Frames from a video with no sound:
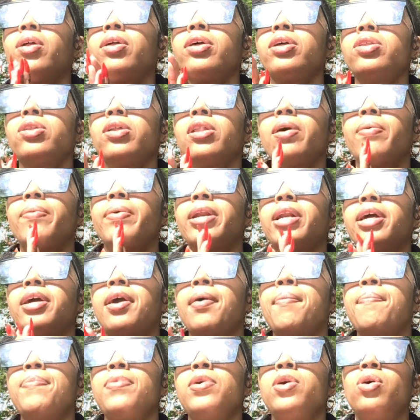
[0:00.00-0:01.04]
only do they want to
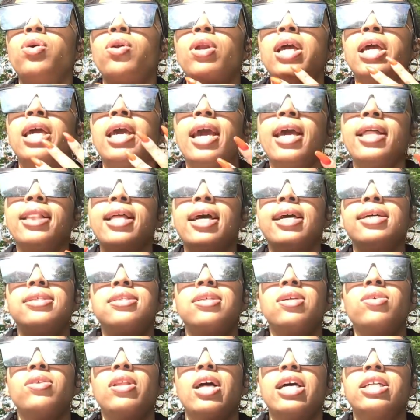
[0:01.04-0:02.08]
communicate that
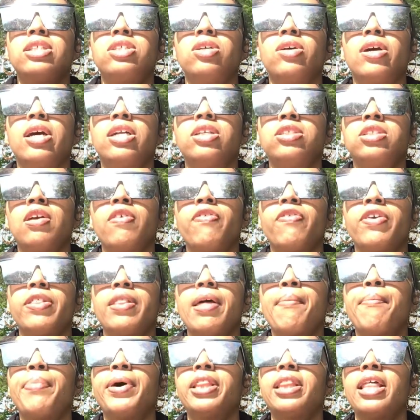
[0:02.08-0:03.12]
to you, that's your energy for
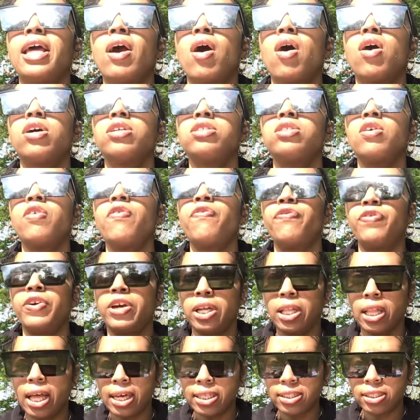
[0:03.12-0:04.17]
them, but they also
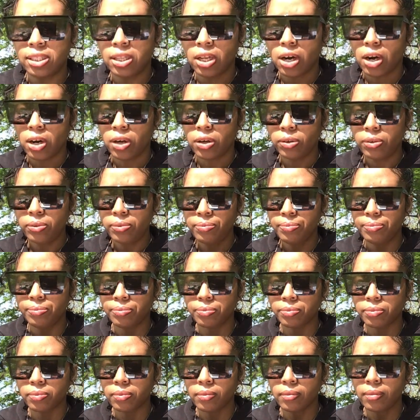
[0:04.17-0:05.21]
feel as though
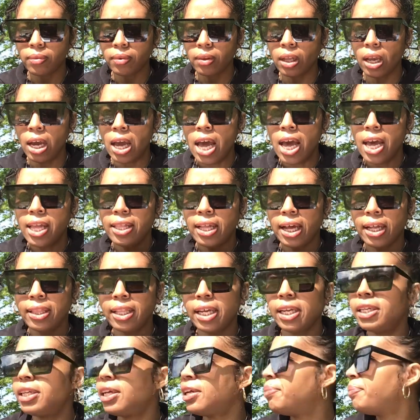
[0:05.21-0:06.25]
that
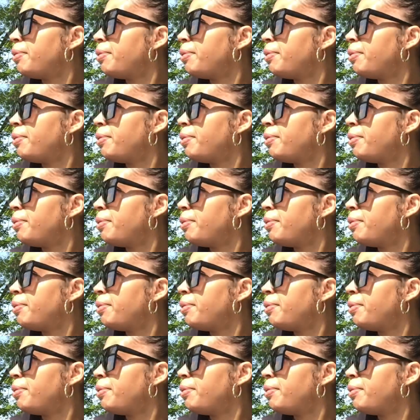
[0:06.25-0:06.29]
they did